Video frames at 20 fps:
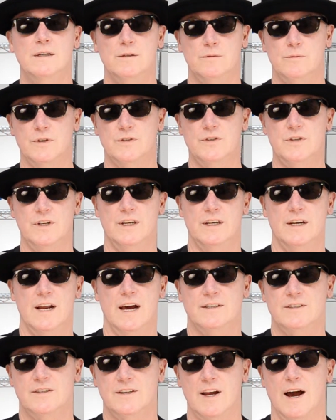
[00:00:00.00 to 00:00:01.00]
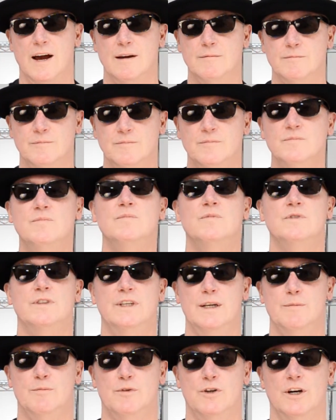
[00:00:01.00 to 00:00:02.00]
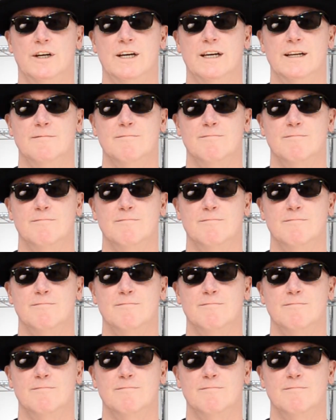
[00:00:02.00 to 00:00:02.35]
We'll see you next time. Keep cooking.